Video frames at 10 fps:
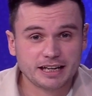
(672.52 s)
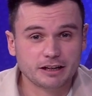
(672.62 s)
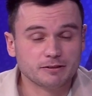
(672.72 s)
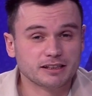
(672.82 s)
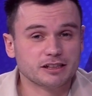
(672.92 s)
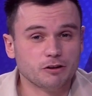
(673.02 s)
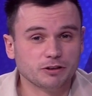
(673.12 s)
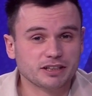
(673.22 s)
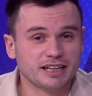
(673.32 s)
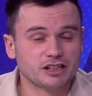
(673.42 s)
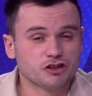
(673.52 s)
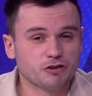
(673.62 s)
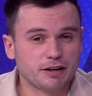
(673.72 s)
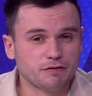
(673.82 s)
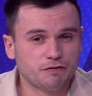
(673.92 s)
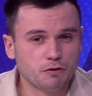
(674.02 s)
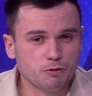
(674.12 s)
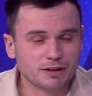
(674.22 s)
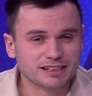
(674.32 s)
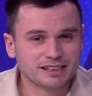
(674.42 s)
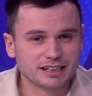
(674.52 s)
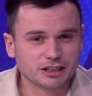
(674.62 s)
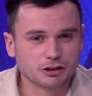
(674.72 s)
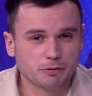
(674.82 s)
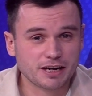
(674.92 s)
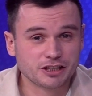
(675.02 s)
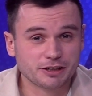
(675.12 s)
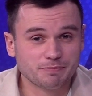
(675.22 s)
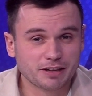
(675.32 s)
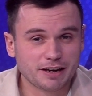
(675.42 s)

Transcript: He knows it's not a straightforward situation.